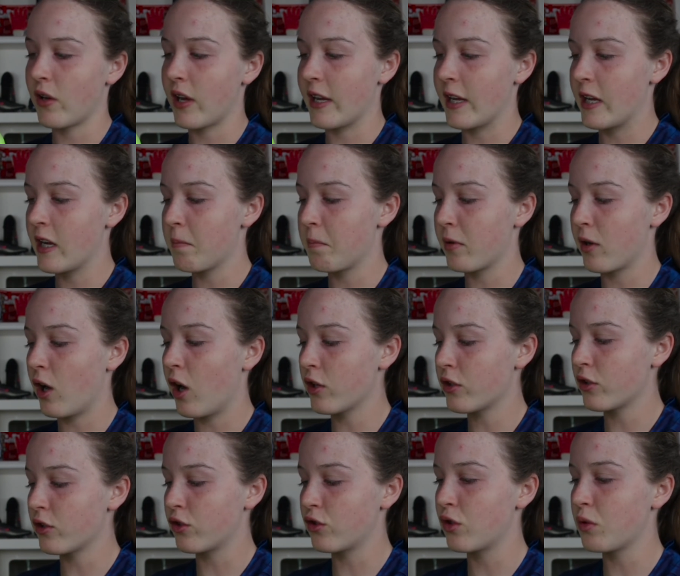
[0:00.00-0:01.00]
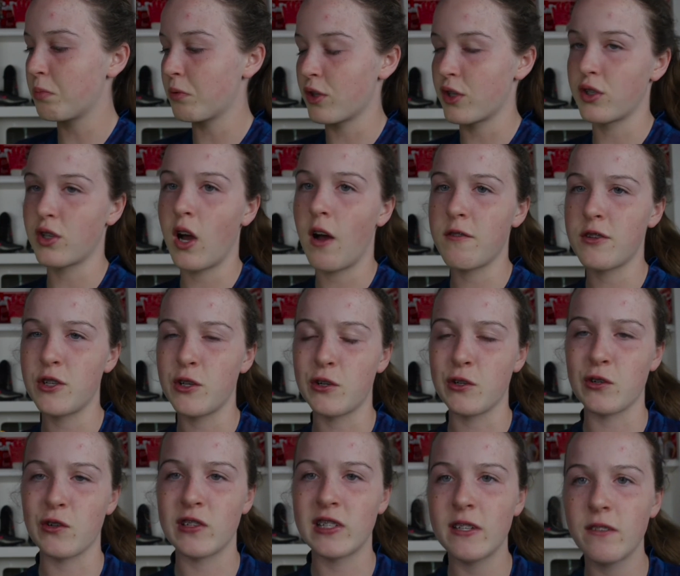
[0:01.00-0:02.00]
but also super soft so you can
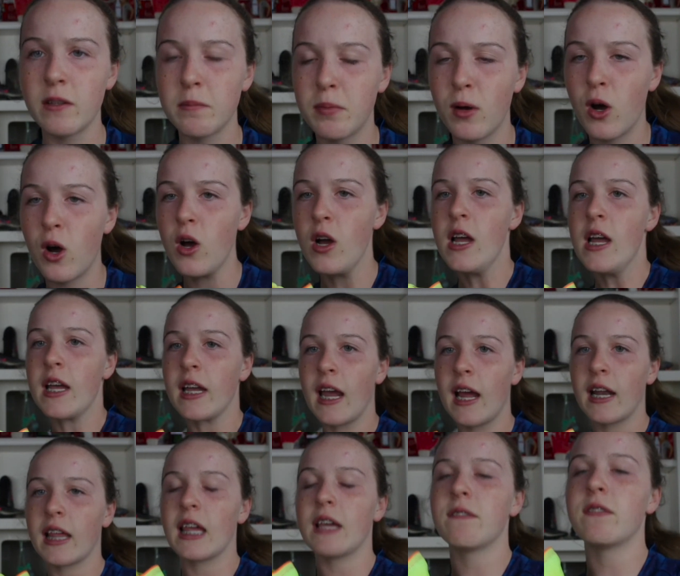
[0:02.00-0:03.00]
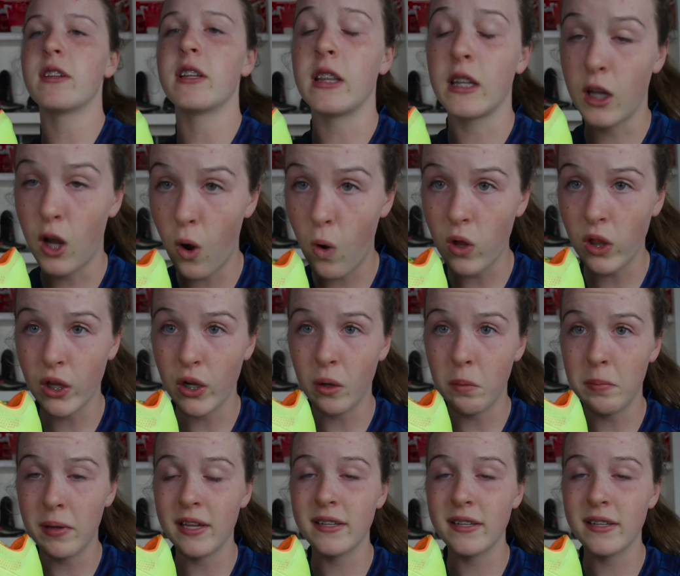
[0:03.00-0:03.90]
receive the ball, kind of give it and go a little bit,